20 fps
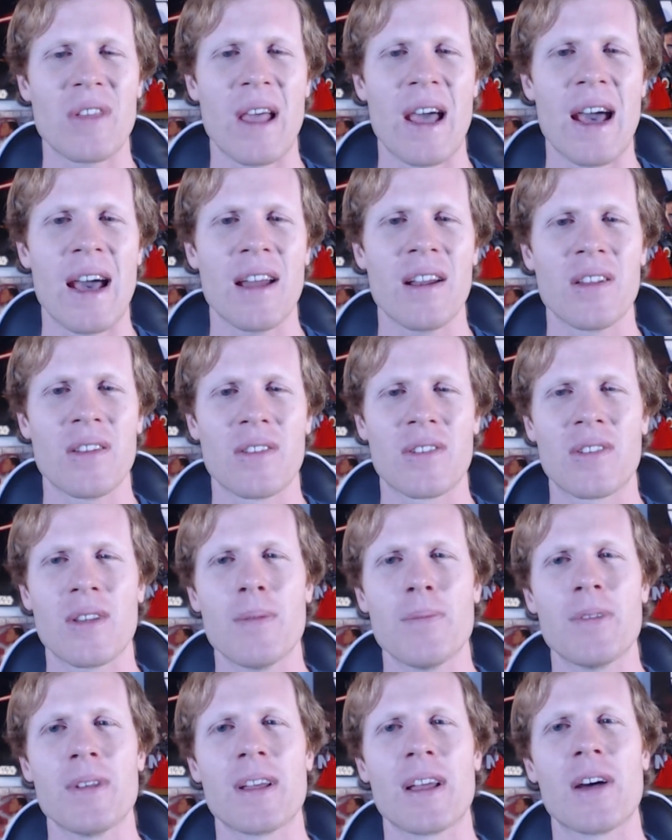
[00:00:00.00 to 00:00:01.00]
added
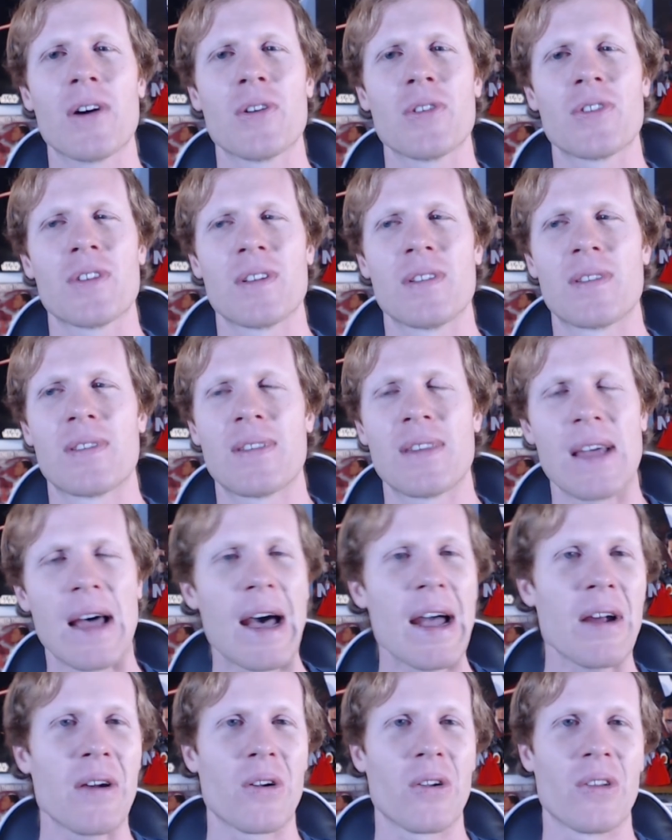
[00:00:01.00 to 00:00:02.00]
something else
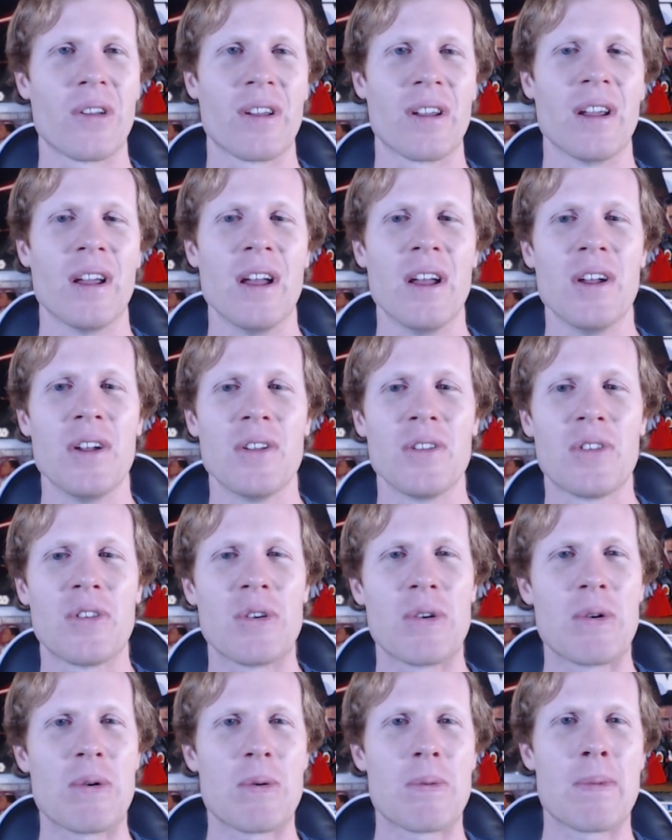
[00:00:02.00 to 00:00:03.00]
entirely
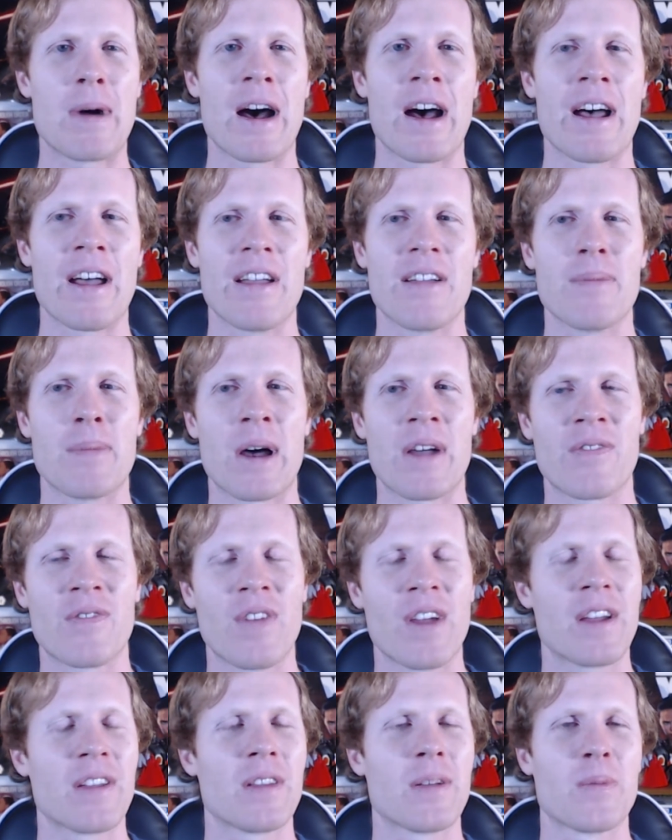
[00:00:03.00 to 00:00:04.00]
to my
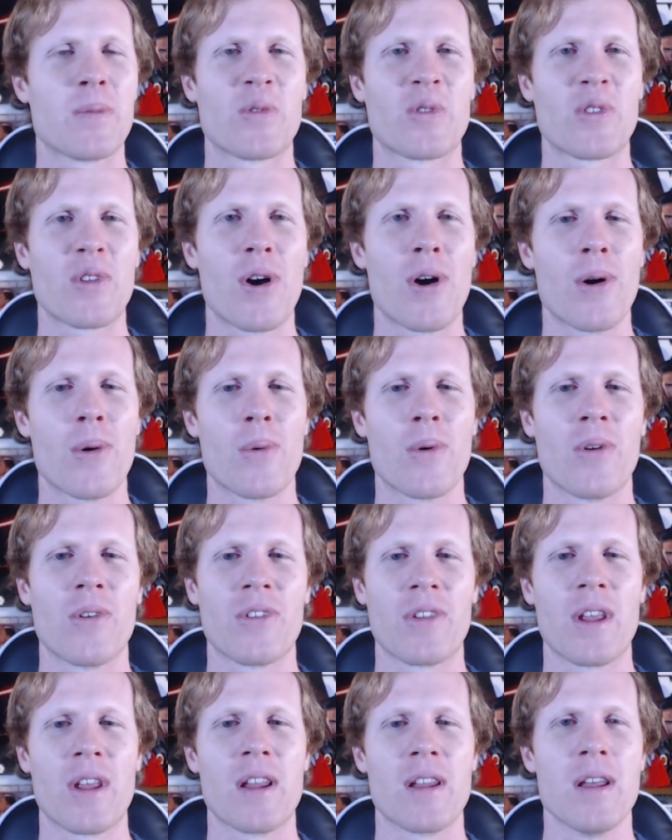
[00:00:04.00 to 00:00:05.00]
fandom of Star
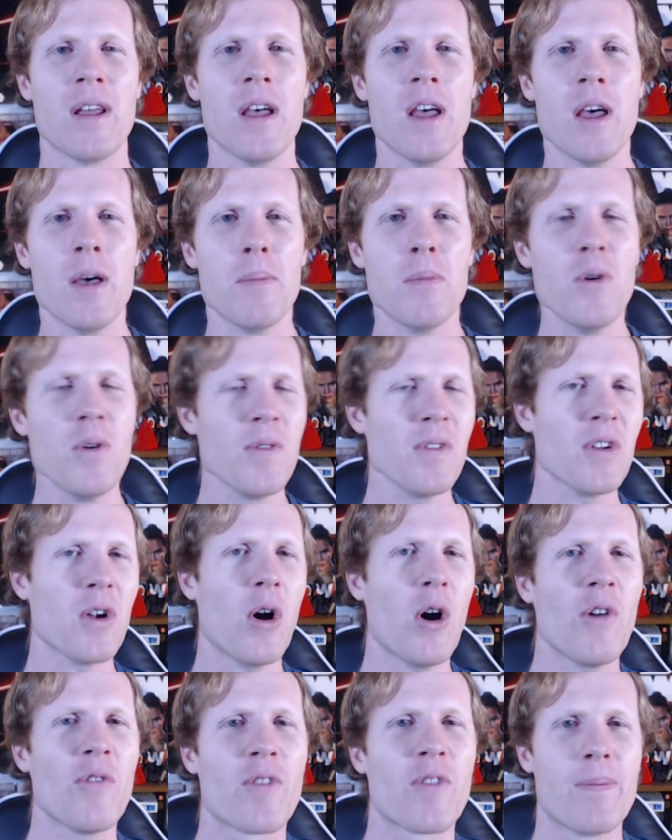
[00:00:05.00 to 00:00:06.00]
Wars. And moving
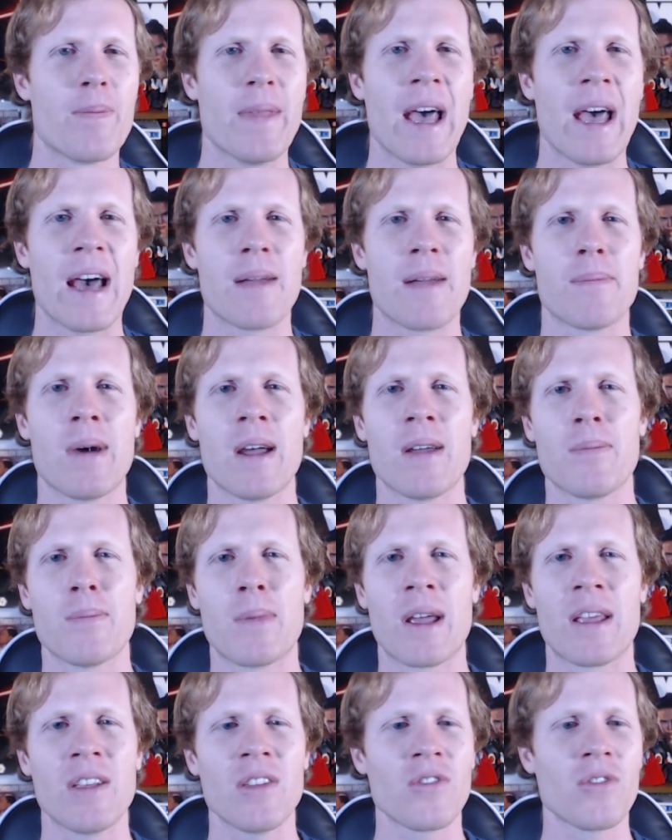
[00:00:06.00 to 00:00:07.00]
off from that,
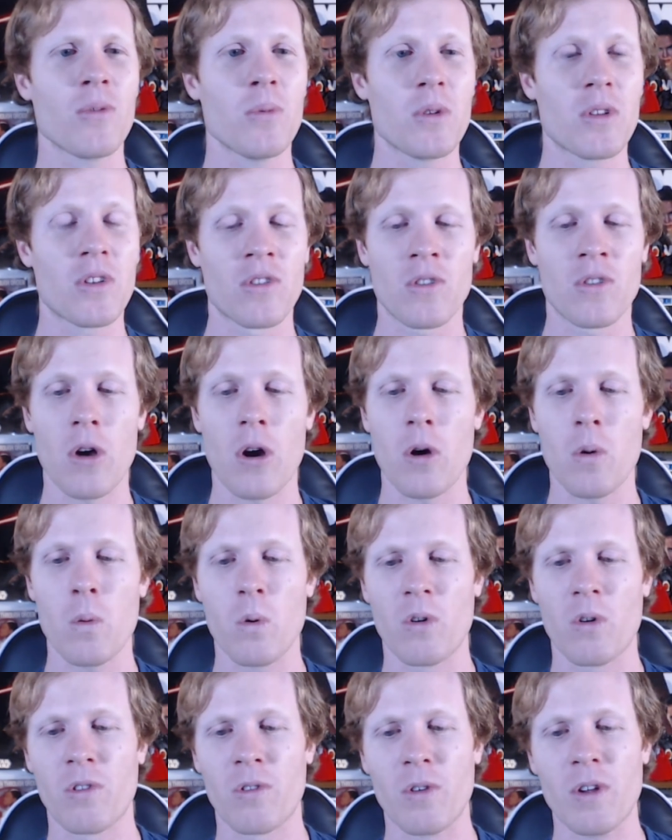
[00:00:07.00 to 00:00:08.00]
my history with the Star
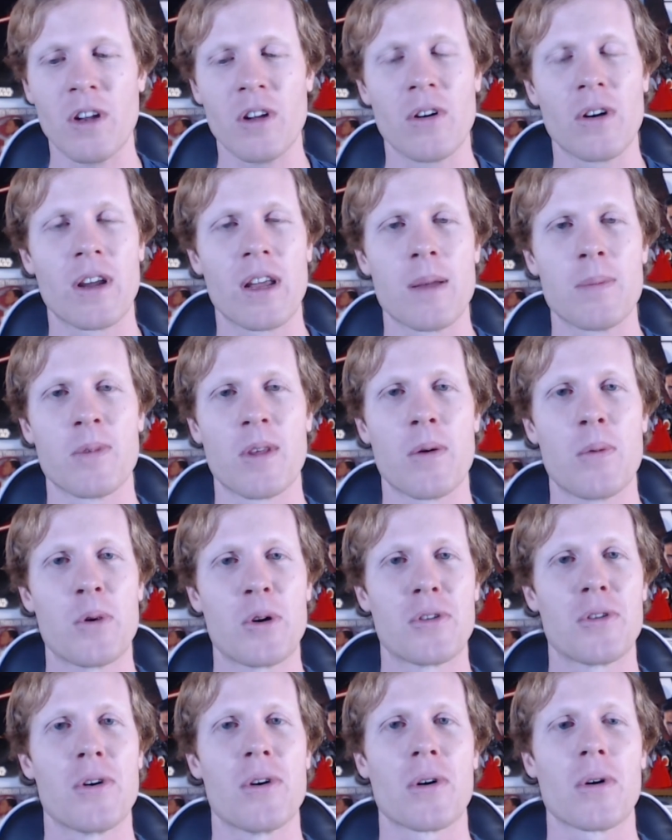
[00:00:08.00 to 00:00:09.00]
Wars video games I want
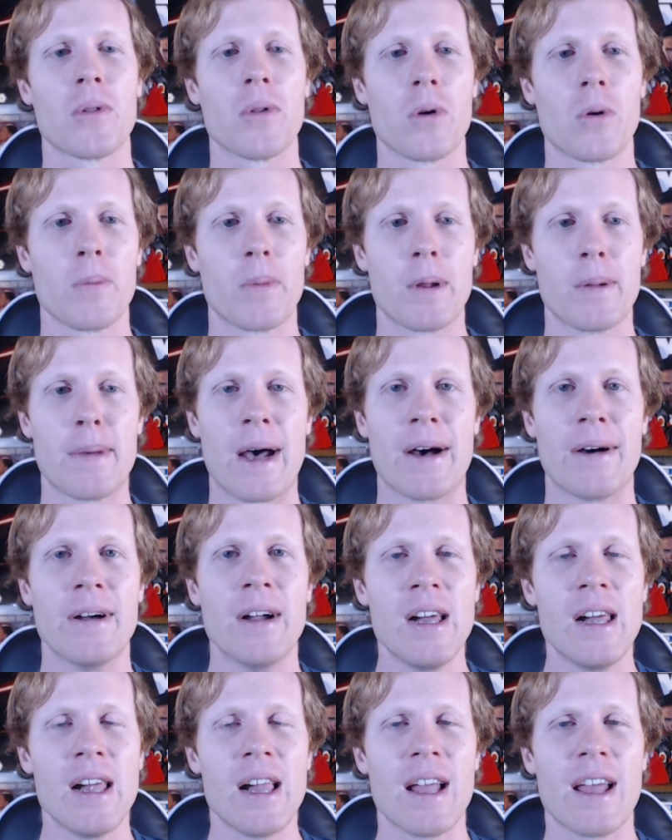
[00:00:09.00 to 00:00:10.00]
to talk a little bit about.
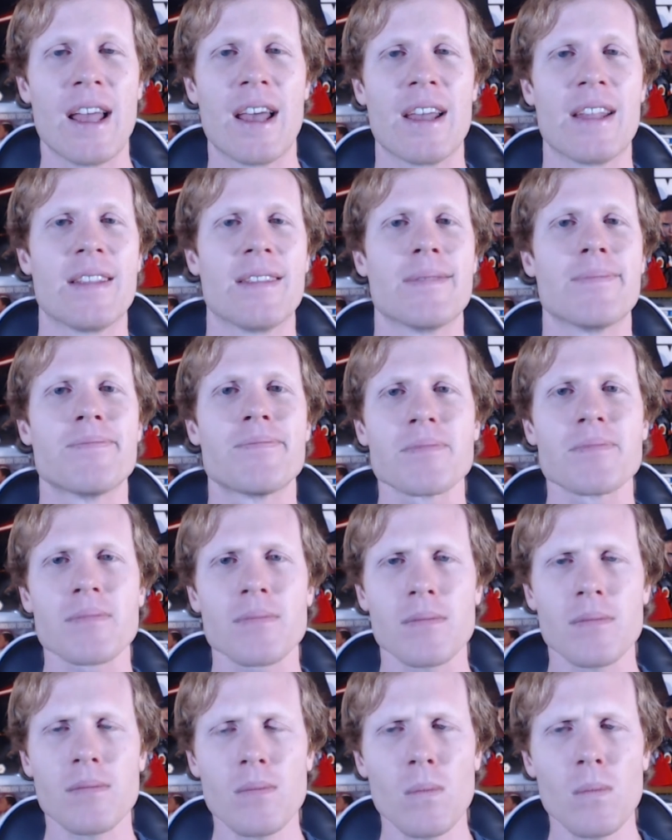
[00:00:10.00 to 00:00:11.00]
And
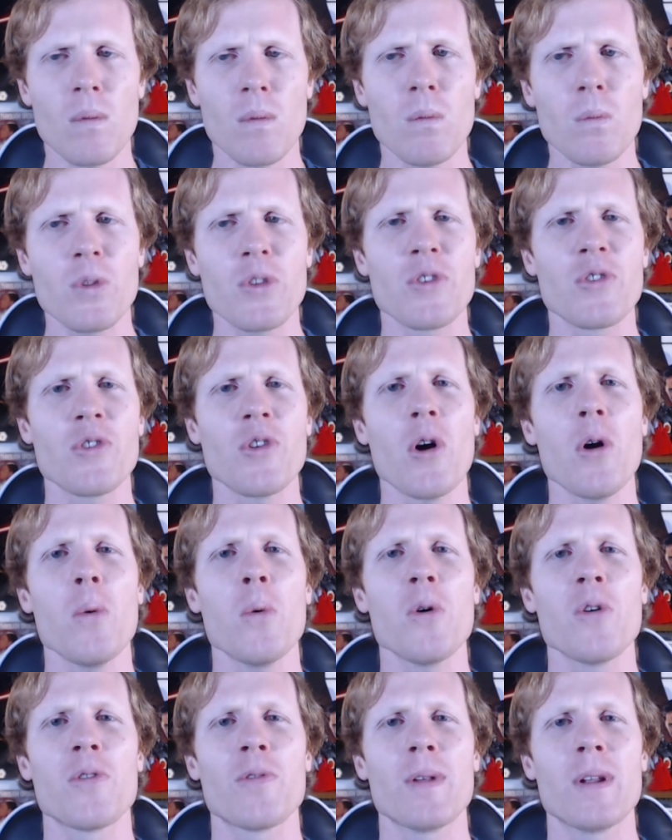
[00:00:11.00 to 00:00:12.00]
with the Star
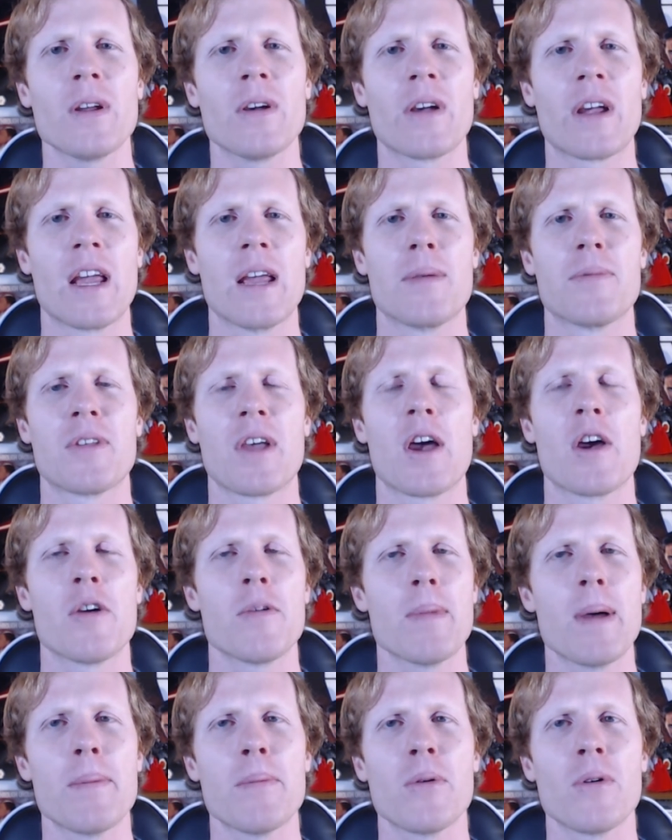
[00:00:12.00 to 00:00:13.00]
Wars video games, I
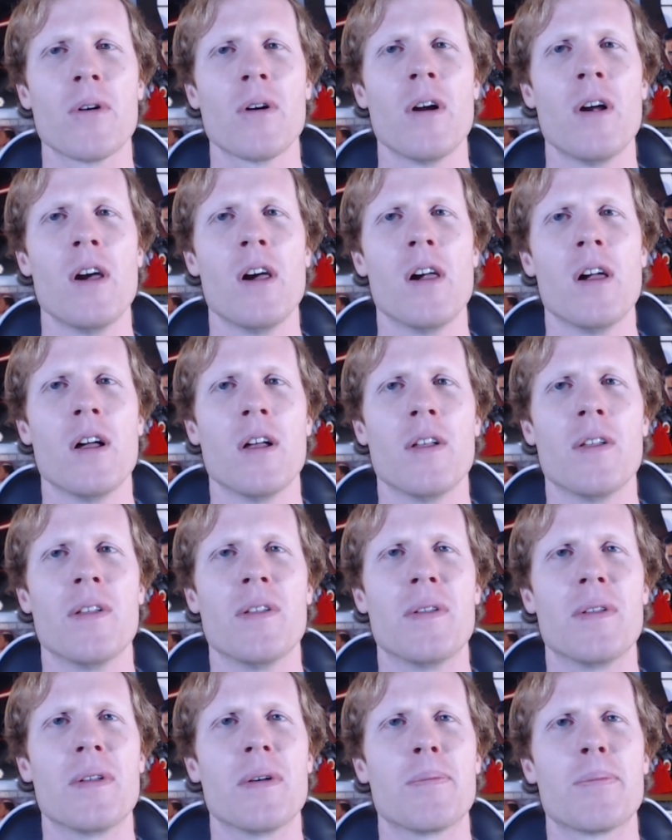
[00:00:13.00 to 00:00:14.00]
remember
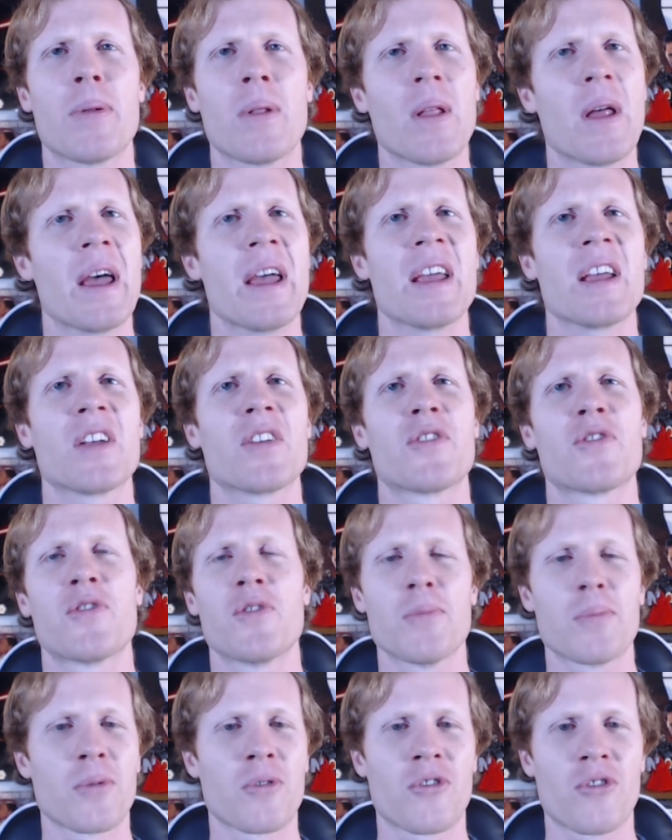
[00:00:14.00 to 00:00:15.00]
playing
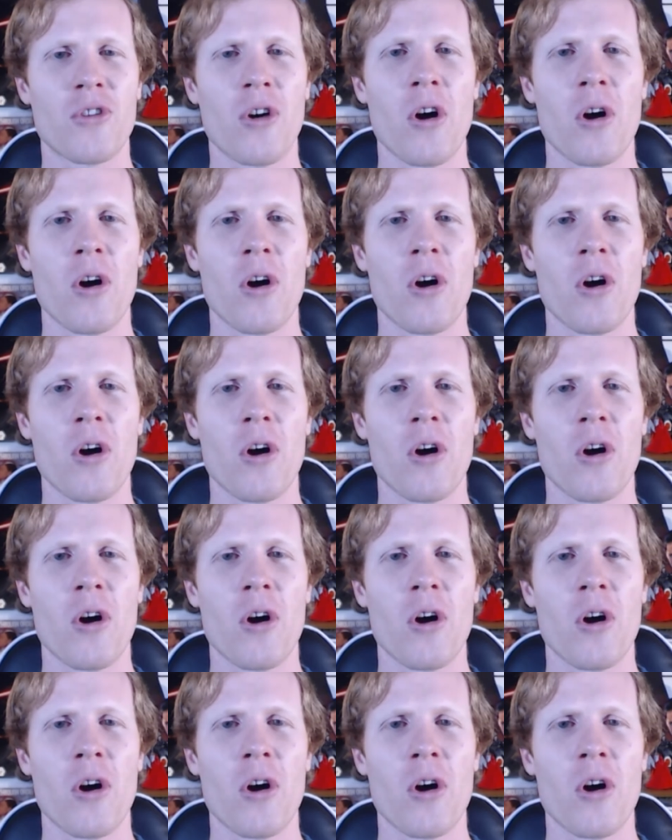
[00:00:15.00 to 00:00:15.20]
Super Star